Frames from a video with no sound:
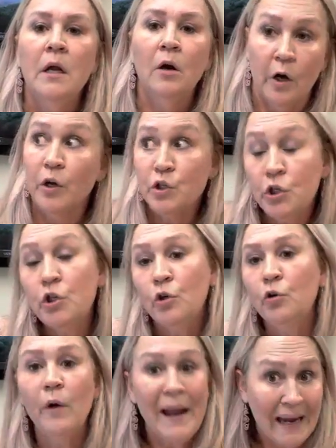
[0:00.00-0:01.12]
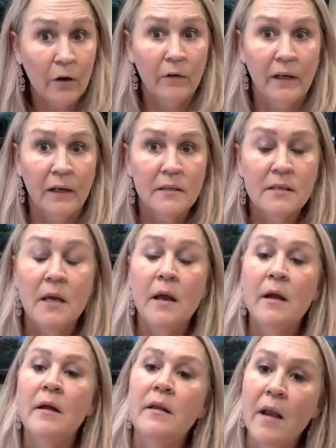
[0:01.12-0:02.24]
or on 2 areas.
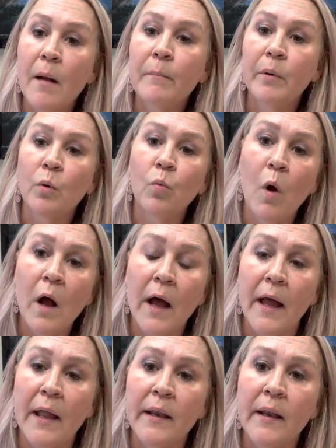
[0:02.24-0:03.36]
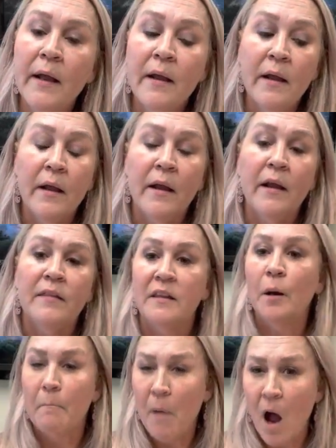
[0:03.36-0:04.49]
Number 1, that
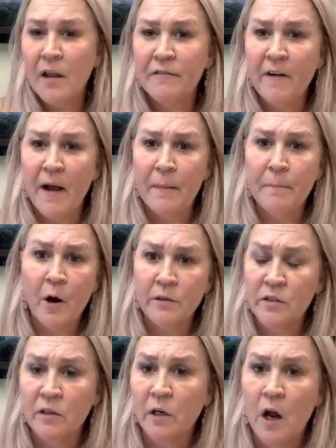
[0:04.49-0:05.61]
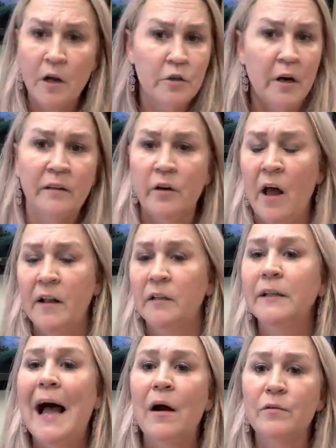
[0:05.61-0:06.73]
they're modifying parts of the contract they're not
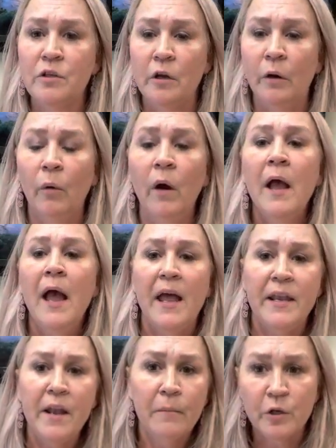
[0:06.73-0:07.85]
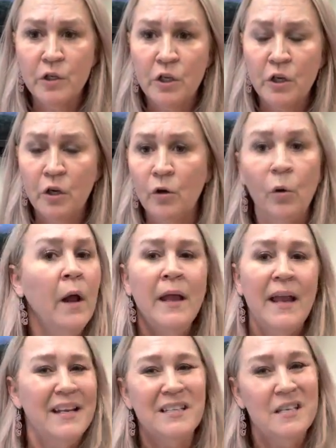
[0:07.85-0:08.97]
allowed to. And number 2,
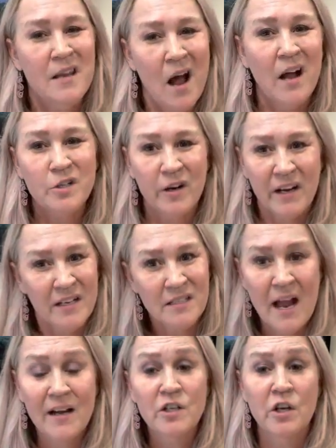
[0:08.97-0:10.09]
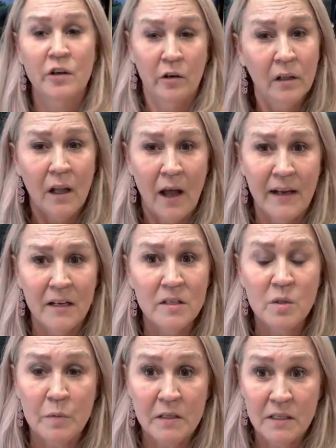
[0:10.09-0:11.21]
it's not transaction or client
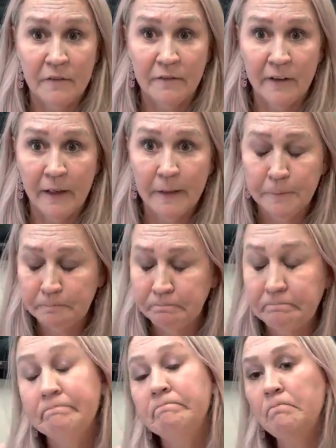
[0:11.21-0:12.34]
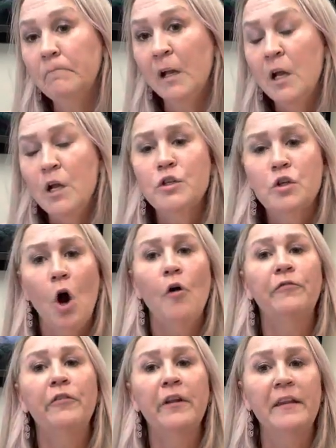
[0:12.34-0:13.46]
specific. So
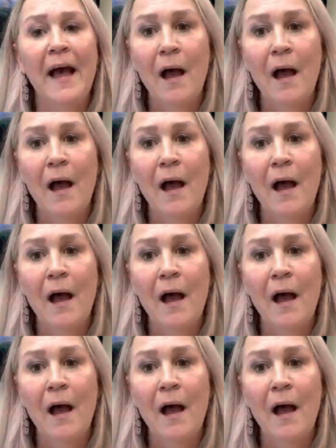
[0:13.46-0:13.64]
hopefully